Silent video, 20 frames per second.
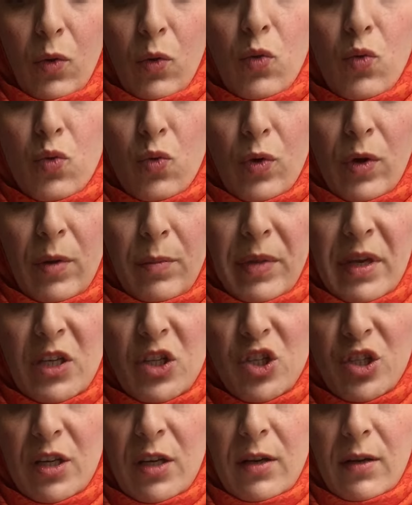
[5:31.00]
Ooh,
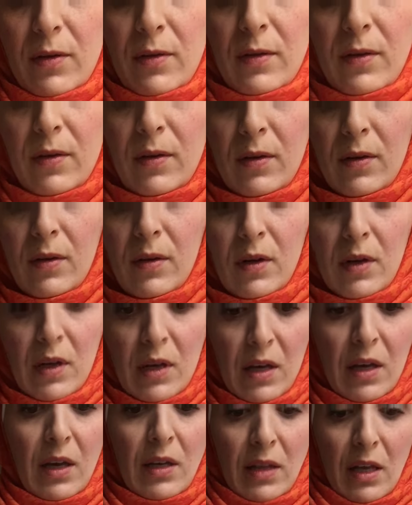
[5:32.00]
pinched it.
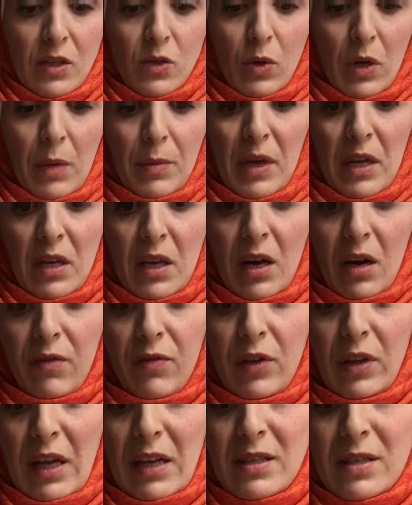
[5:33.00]
That's what I mean.
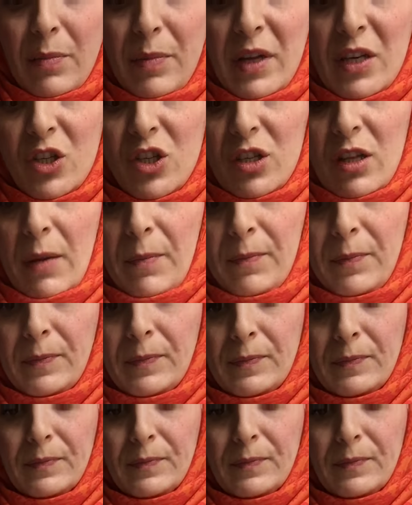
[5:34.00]
Careful not to pinch them.